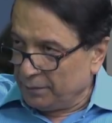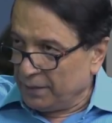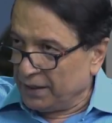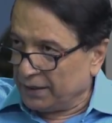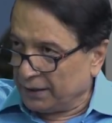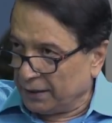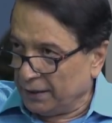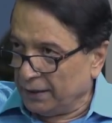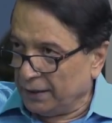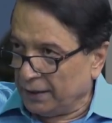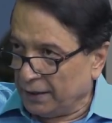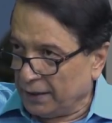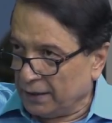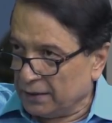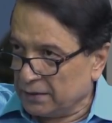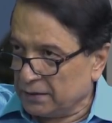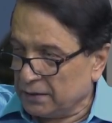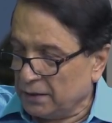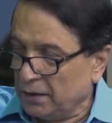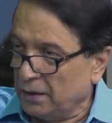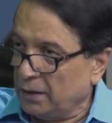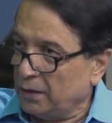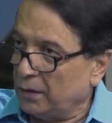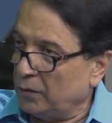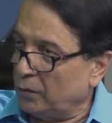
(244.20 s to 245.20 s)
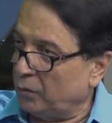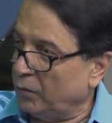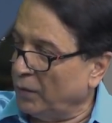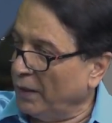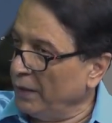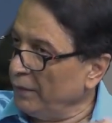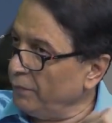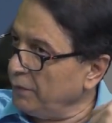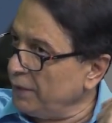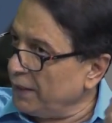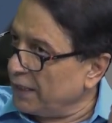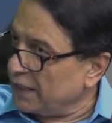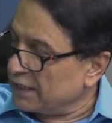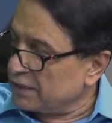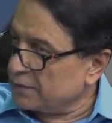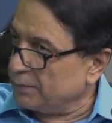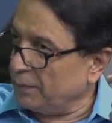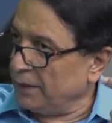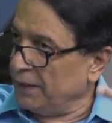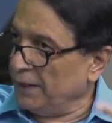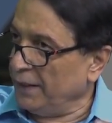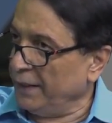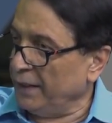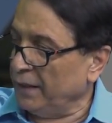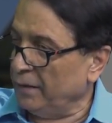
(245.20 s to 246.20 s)
making is when we are
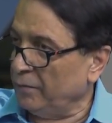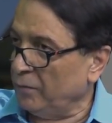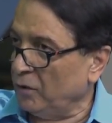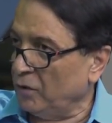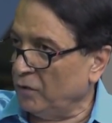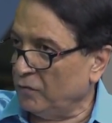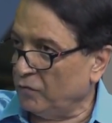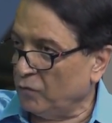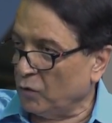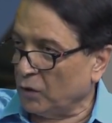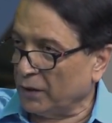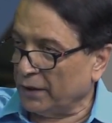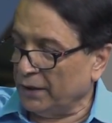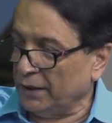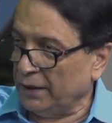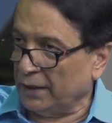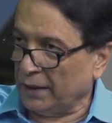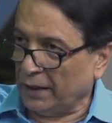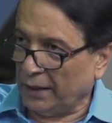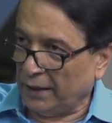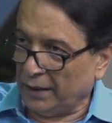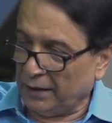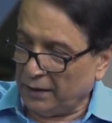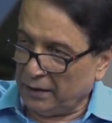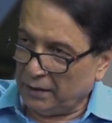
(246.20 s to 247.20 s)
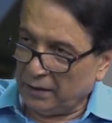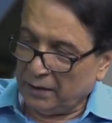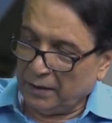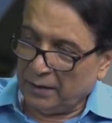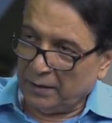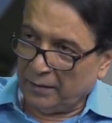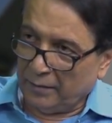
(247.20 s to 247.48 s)
spending about $49